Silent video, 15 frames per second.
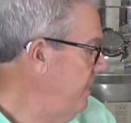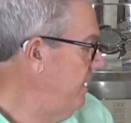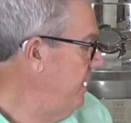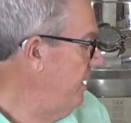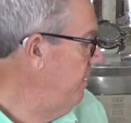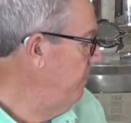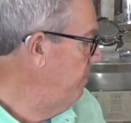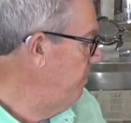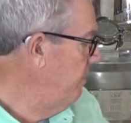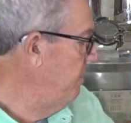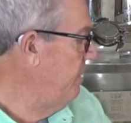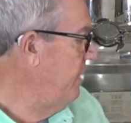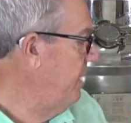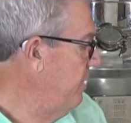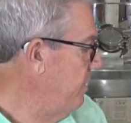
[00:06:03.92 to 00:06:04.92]
if you want to
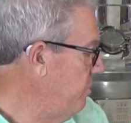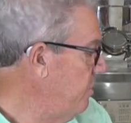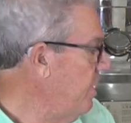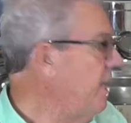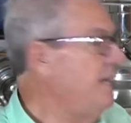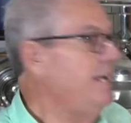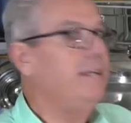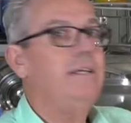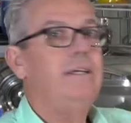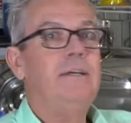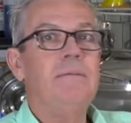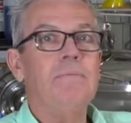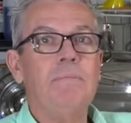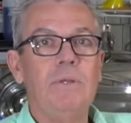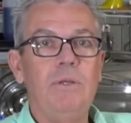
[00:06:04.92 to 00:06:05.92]
be able to drain
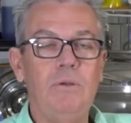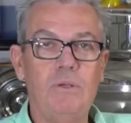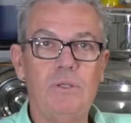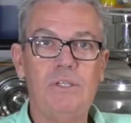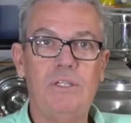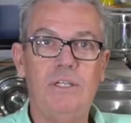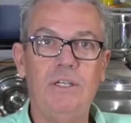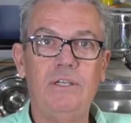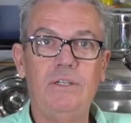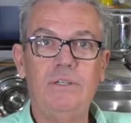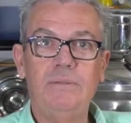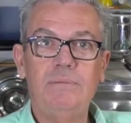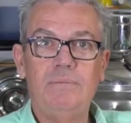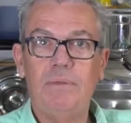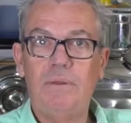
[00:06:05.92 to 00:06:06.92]
your
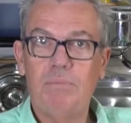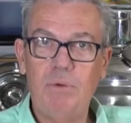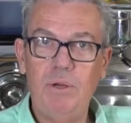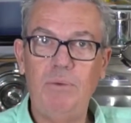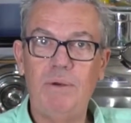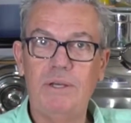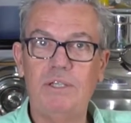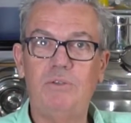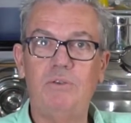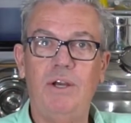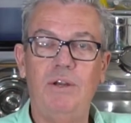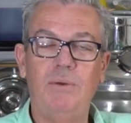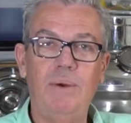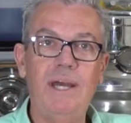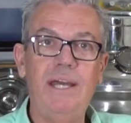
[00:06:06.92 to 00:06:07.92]
still pretty well
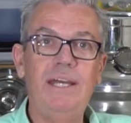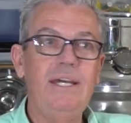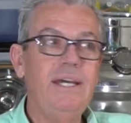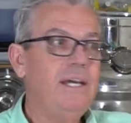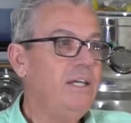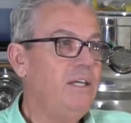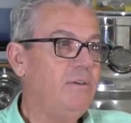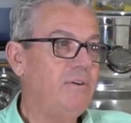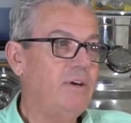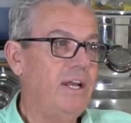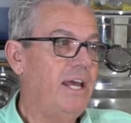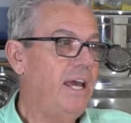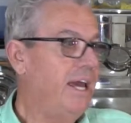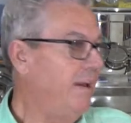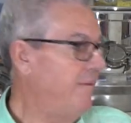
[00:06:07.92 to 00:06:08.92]
straight away, you've got
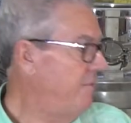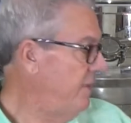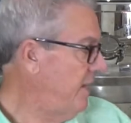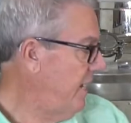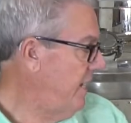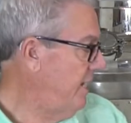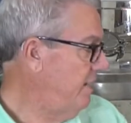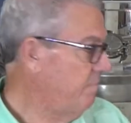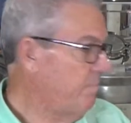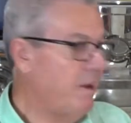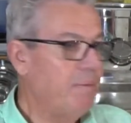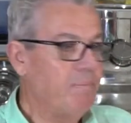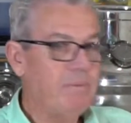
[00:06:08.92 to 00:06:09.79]
to have a pump